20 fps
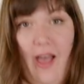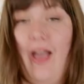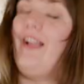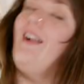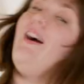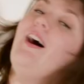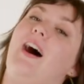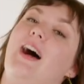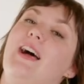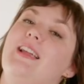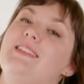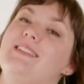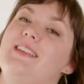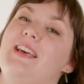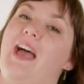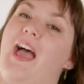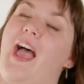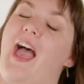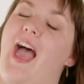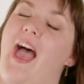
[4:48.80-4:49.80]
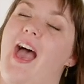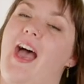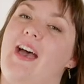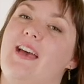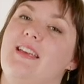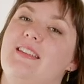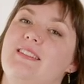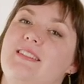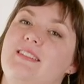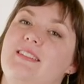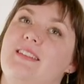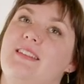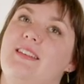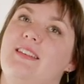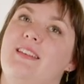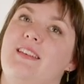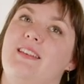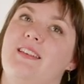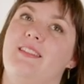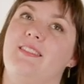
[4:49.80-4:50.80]
I got at
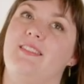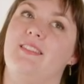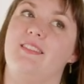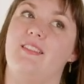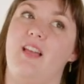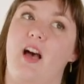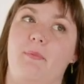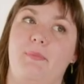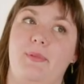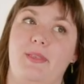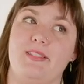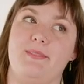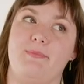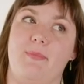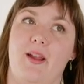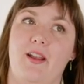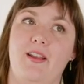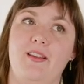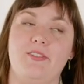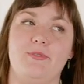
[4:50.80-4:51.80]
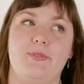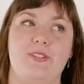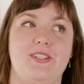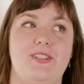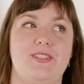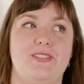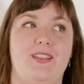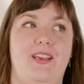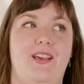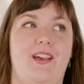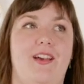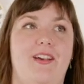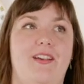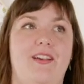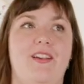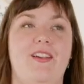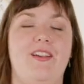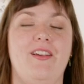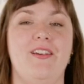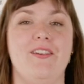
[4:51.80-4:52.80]
the Lapjesmarkt, which is a
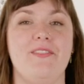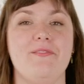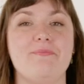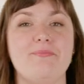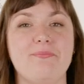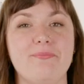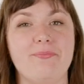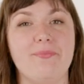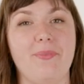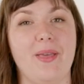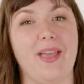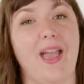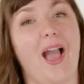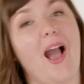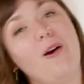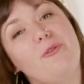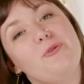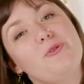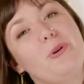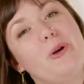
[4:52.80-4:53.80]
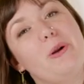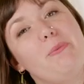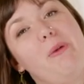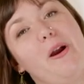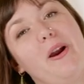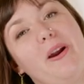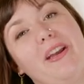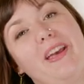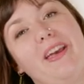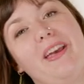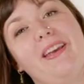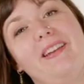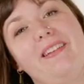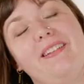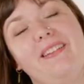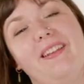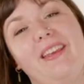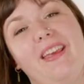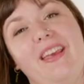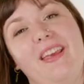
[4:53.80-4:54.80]
big outdoor
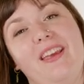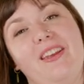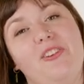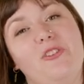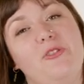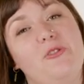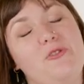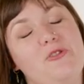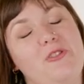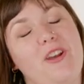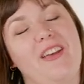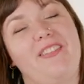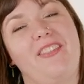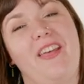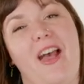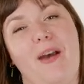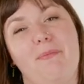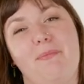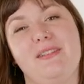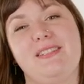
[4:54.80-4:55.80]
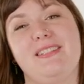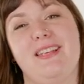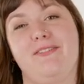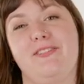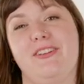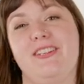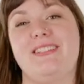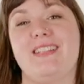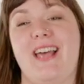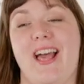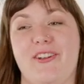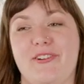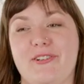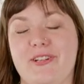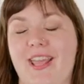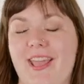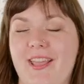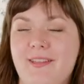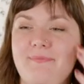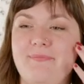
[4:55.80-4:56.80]
market in Utrecht that happens every
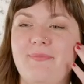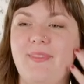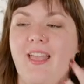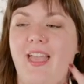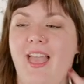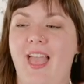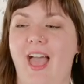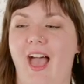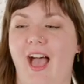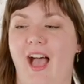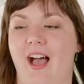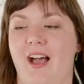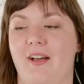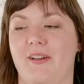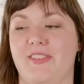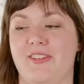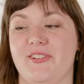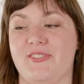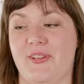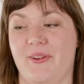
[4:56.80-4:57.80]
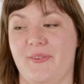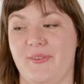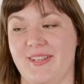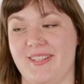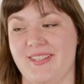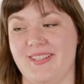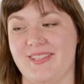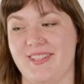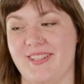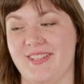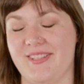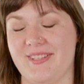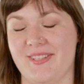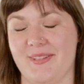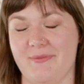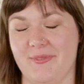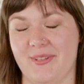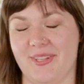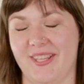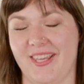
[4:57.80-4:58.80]
Saturday. Uh, there's always
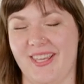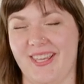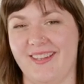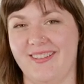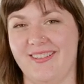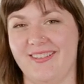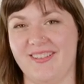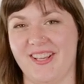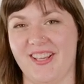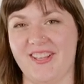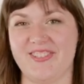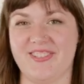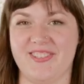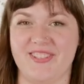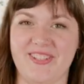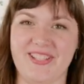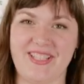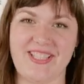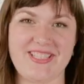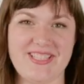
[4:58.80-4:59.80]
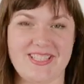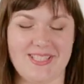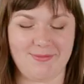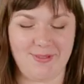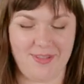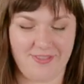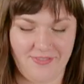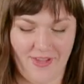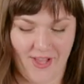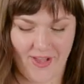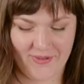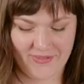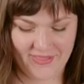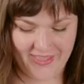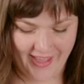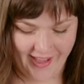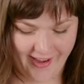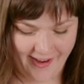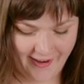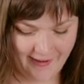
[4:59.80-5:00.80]
some really nice goodies to be found
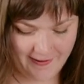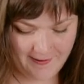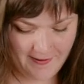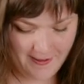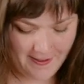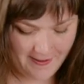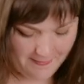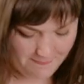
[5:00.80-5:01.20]
there.